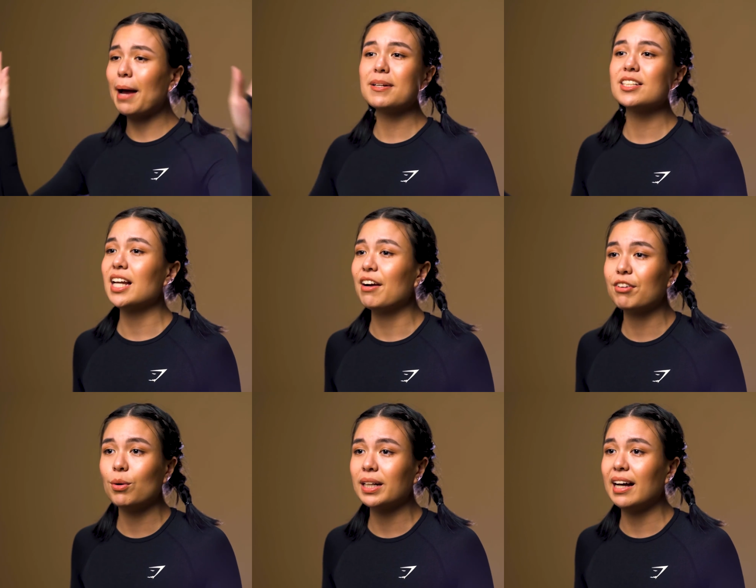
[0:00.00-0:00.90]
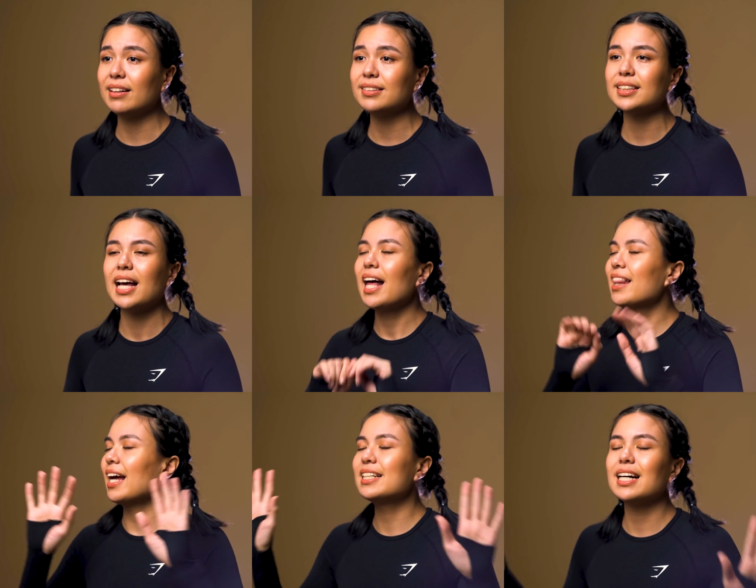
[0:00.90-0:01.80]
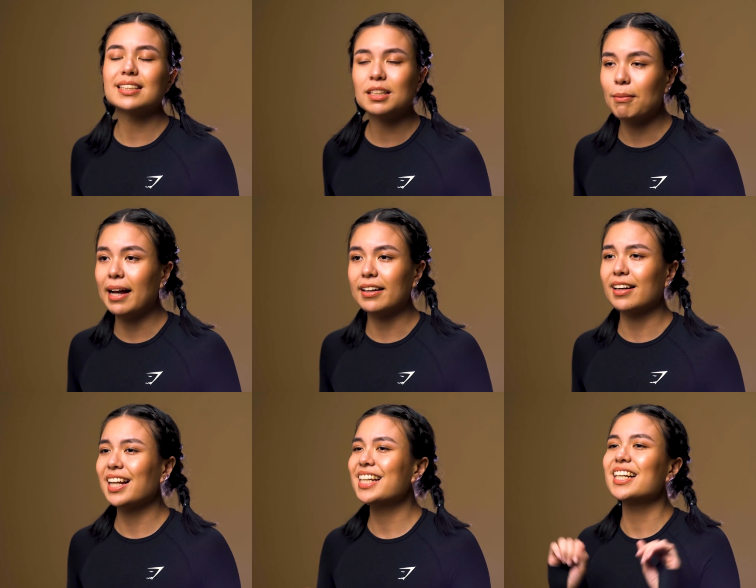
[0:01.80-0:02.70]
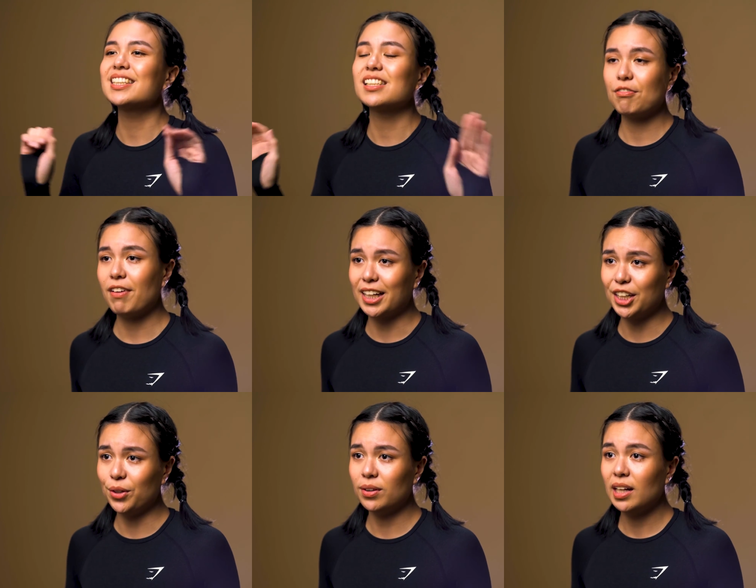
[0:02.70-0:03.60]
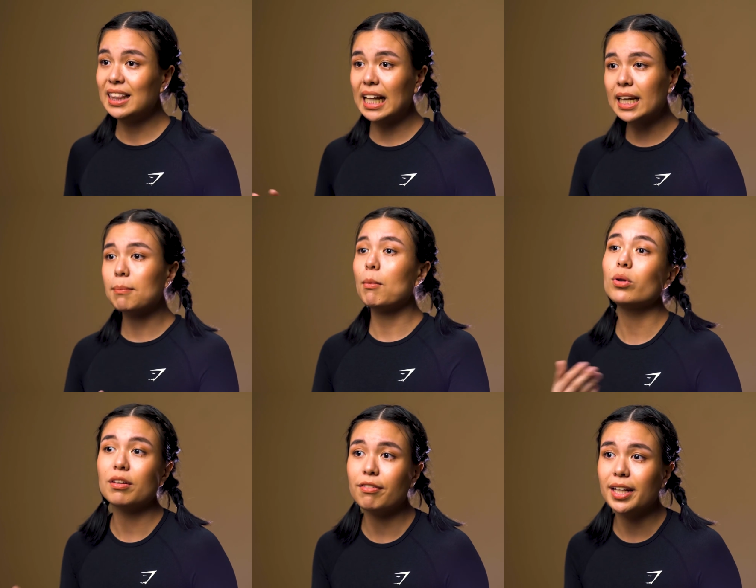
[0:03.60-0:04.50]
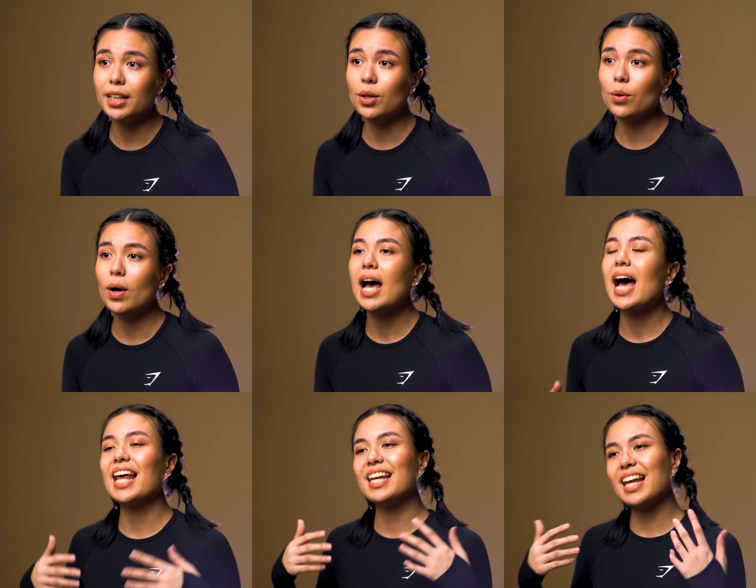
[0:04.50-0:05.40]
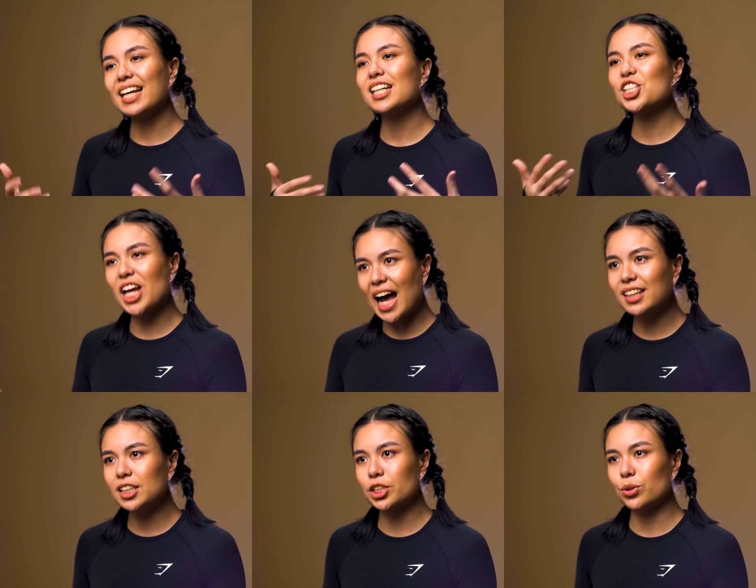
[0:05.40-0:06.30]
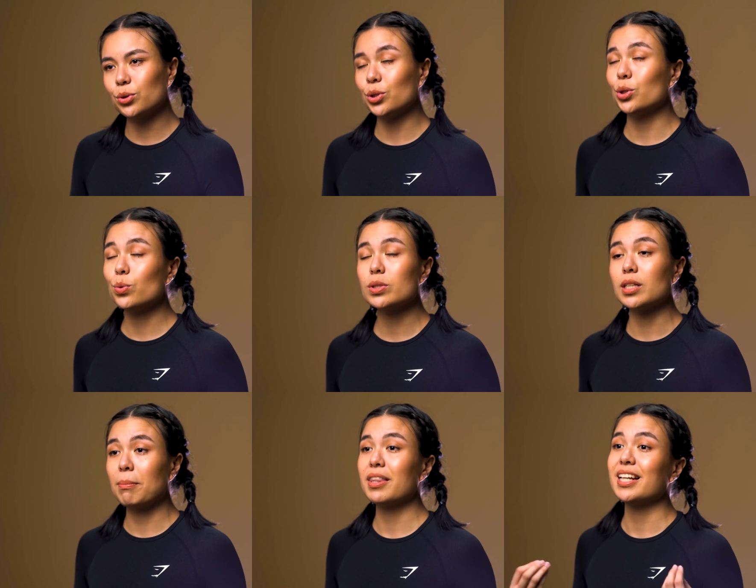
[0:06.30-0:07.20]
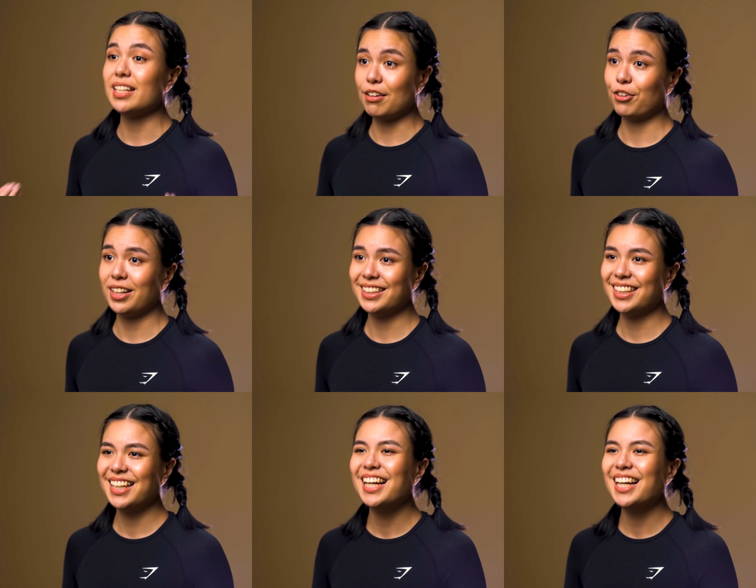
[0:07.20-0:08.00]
happens to everyone else, that doesn't matter. That doesn't affect you. Let it motivate you and let it challenge you to do something different.